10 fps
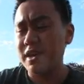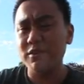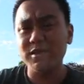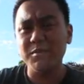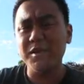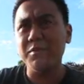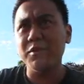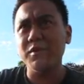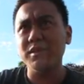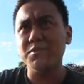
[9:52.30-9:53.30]
I know some
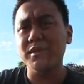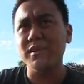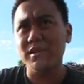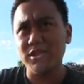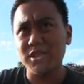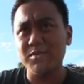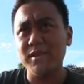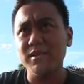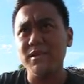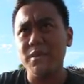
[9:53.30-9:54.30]
people, it's been an
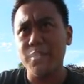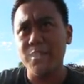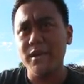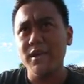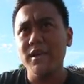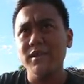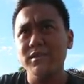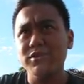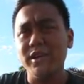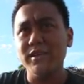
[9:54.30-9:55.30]
adjustment
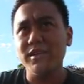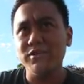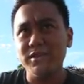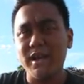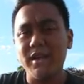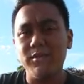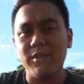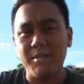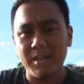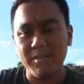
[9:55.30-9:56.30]
trying to understand
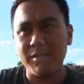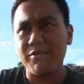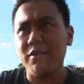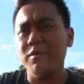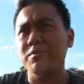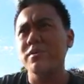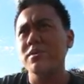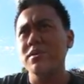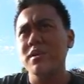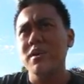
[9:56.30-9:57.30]
where I'm coming from
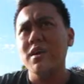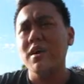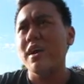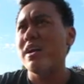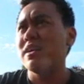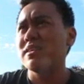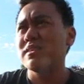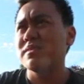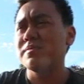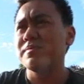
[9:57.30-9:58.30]

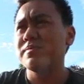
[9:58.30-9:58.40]
and